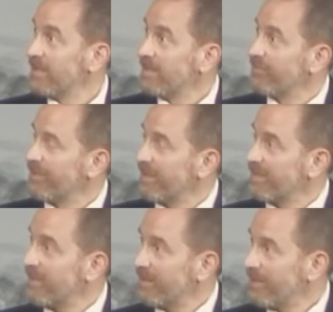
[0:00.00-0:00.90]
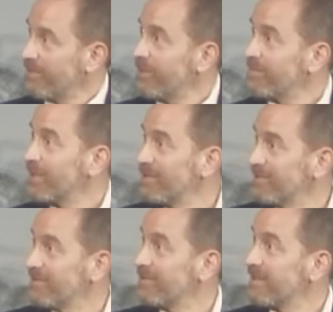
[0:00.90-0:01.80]
If we think about healthy
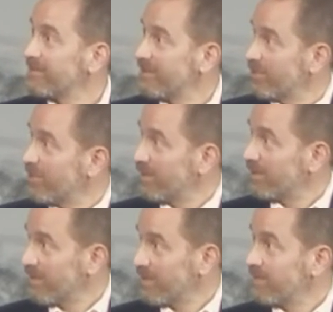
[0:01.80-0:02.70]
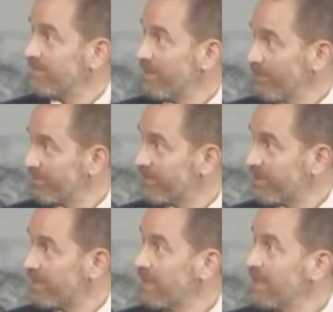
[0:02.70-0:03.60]
places, that's an agenda on the health
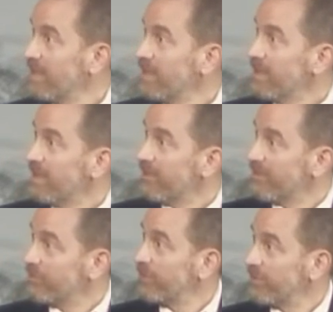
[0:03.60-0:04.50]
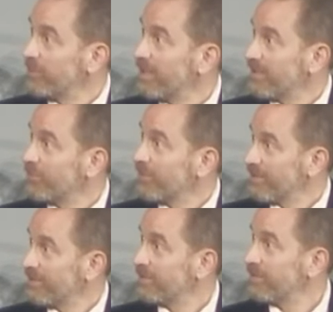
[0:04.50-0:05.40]
side. And the sweet spot is where
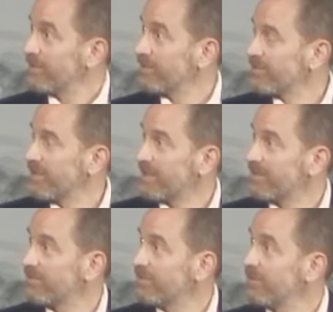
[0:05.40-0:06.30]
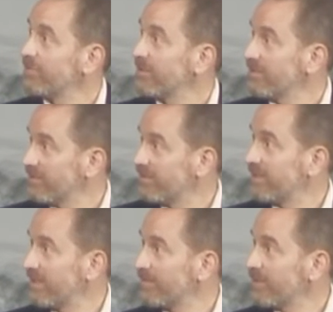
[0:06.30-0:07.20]
the two intersect. So using
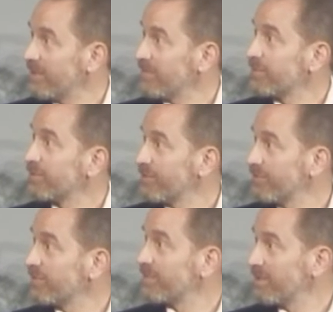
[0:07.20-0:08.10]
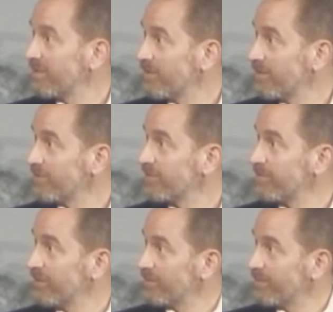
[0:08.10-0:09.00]
sustainably produced materials to
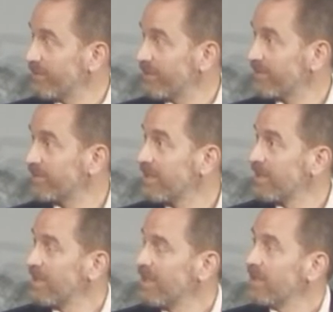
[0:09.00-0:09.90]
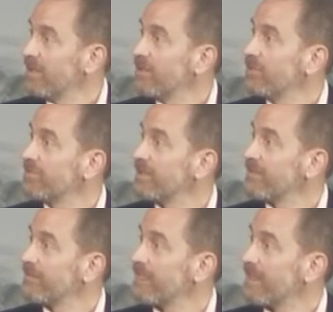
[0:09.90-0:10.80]
build buildings,
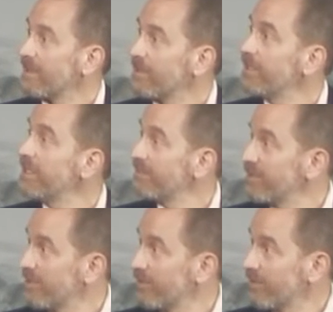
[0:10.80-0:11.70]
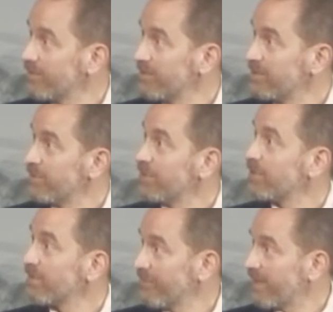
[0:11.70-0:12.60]
using cleaning materials that don't
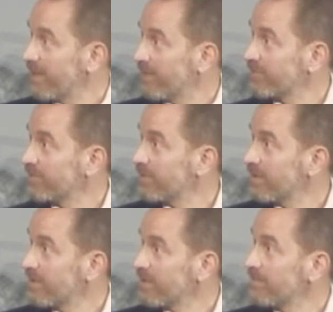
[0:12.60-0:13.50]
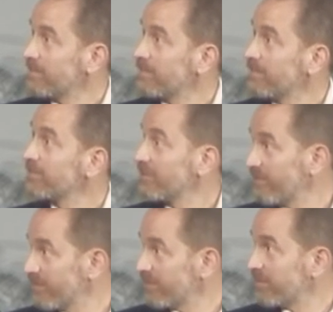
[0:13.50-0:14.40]
off-gas
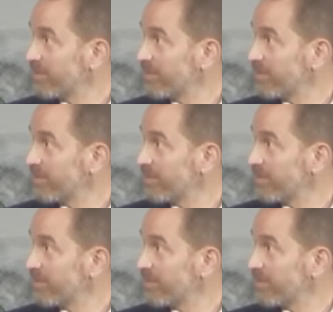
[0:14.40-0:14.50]
solvents